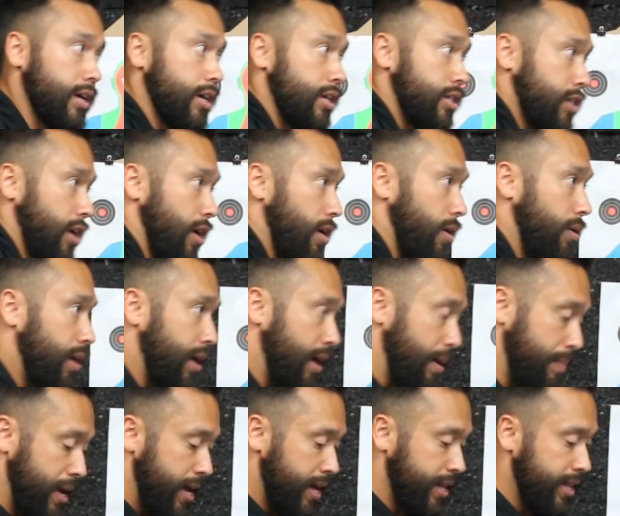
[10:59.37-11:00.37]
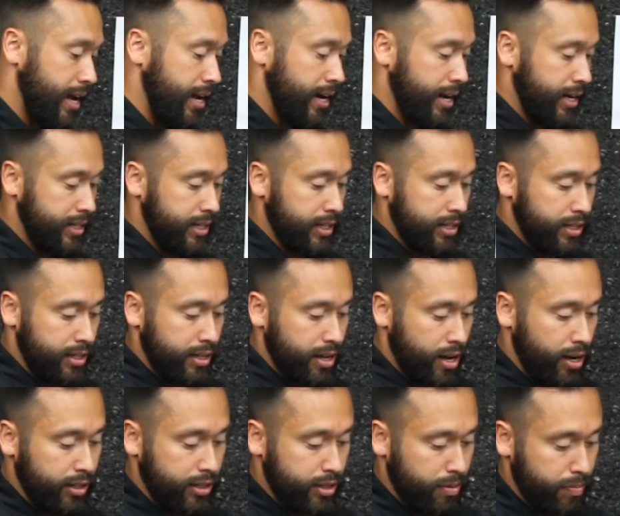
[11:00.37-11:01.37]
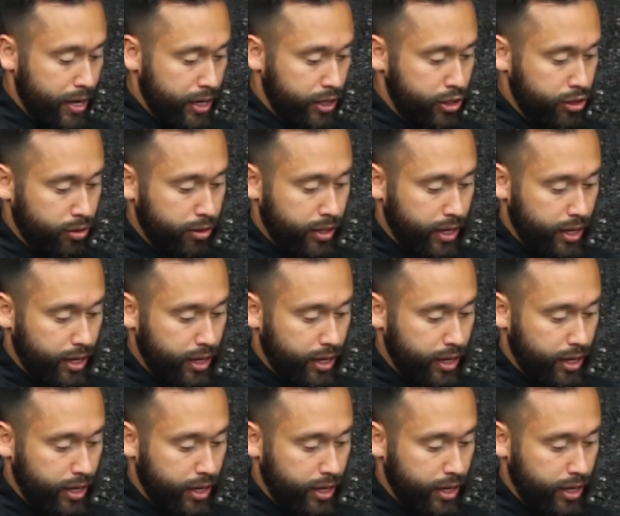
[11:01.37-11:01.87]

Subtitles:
So I'm hitting that nice and snug to make sure that